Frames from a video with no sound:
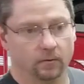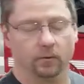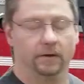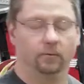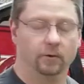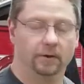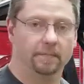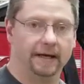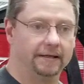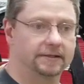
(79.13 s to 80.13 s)
we'll
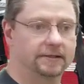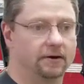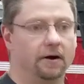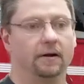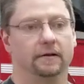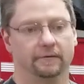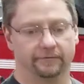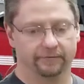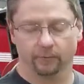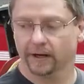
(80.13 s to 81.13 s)
base all
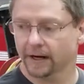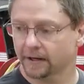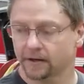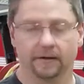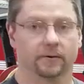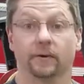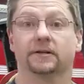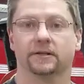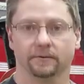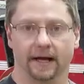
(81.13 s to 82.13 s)
of what I call the
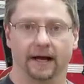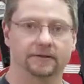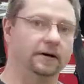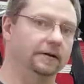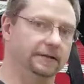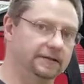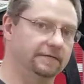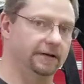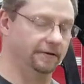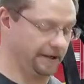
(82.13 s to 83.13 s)
rescue knots on this
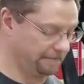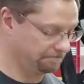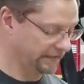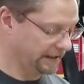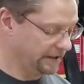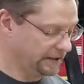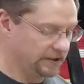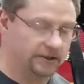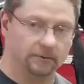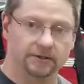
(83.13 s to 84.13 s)
figure 8.
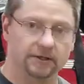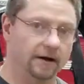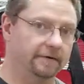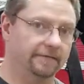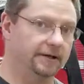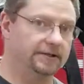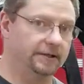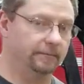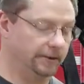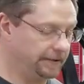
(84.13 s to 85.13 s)
So we start very
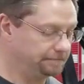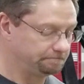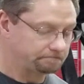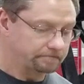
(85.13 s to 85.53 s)
simply,